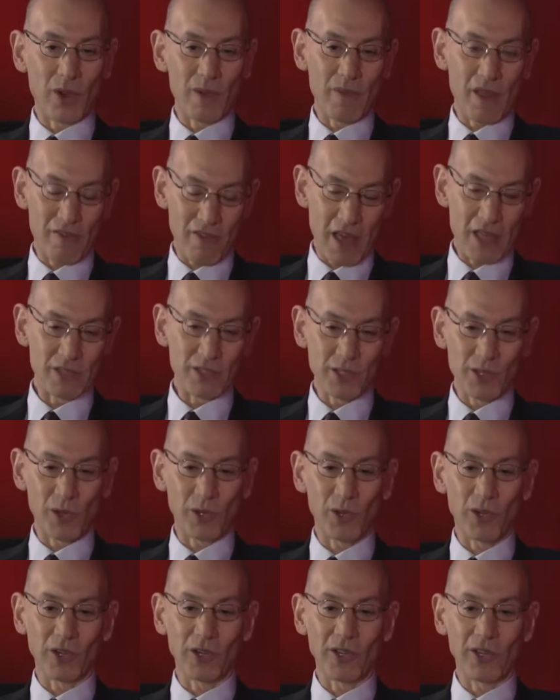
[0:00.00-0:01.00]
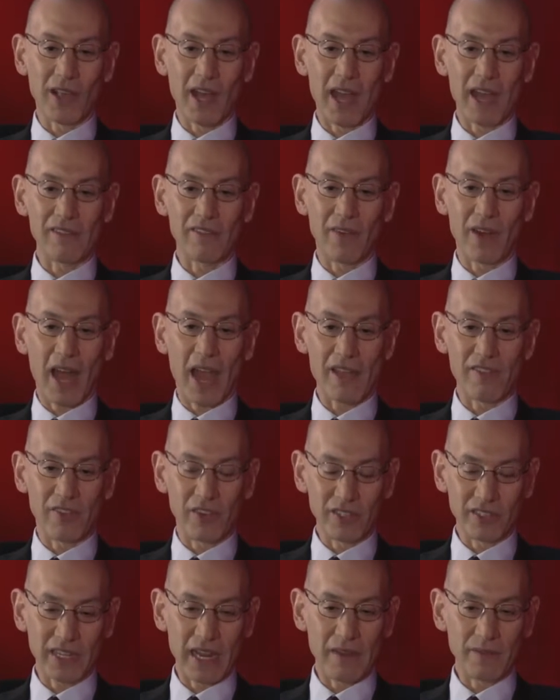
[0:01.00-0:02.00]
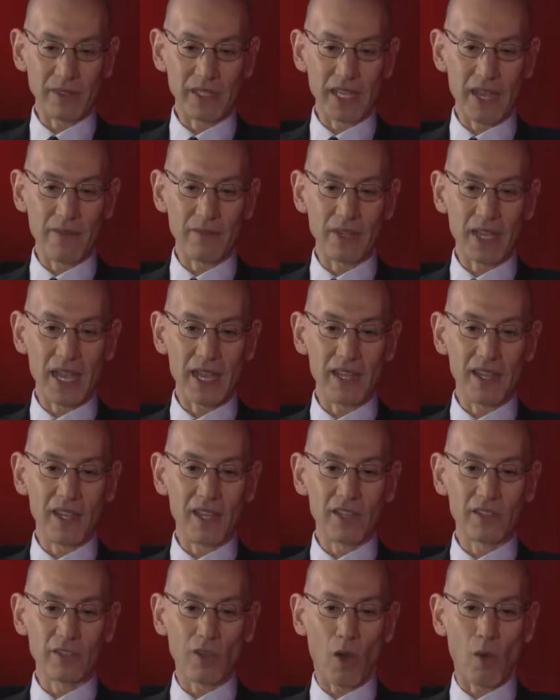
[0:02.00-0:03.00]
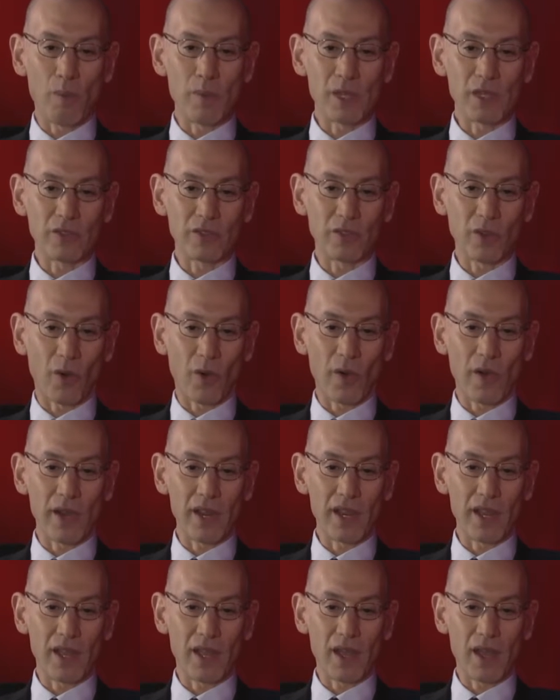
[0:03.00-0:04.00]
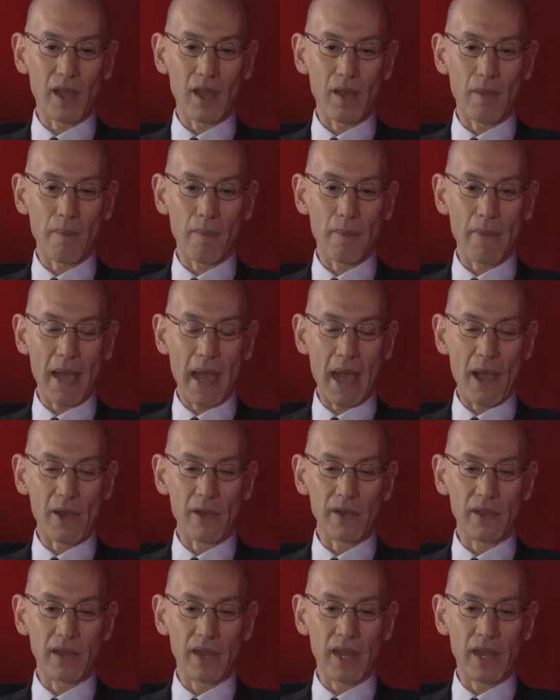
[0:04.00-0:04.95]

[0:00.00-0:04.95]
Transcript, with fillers: My father is no longer alive. When I first came to the NBA, told me a story about